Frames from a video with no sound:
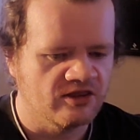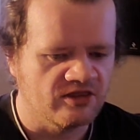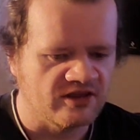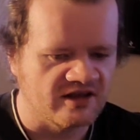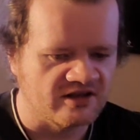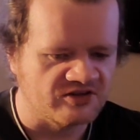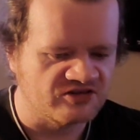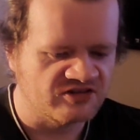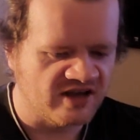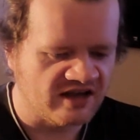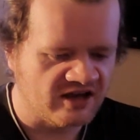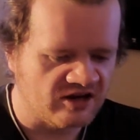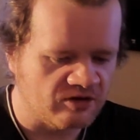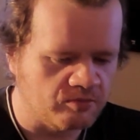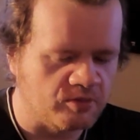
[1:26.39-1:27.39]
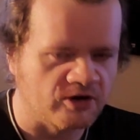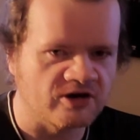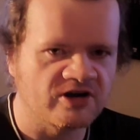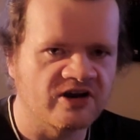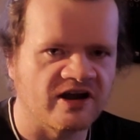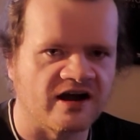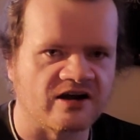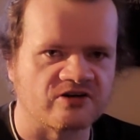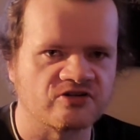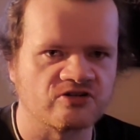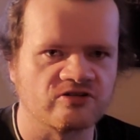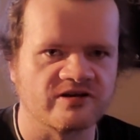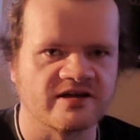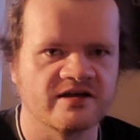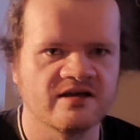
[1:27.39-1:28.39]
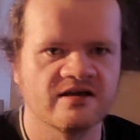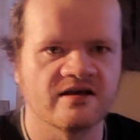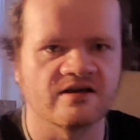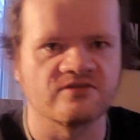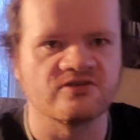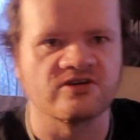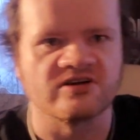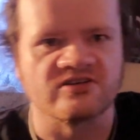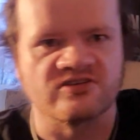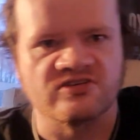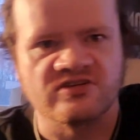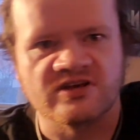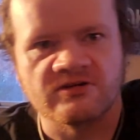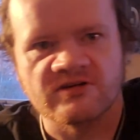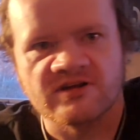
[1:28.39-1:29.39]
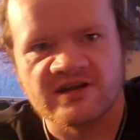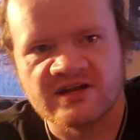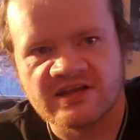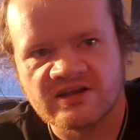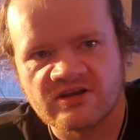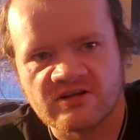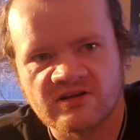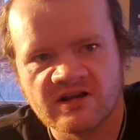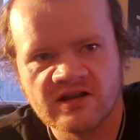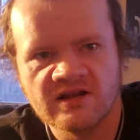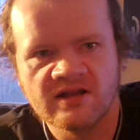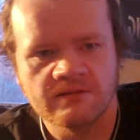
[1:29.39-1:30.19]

The second book, actually, as you can see right here,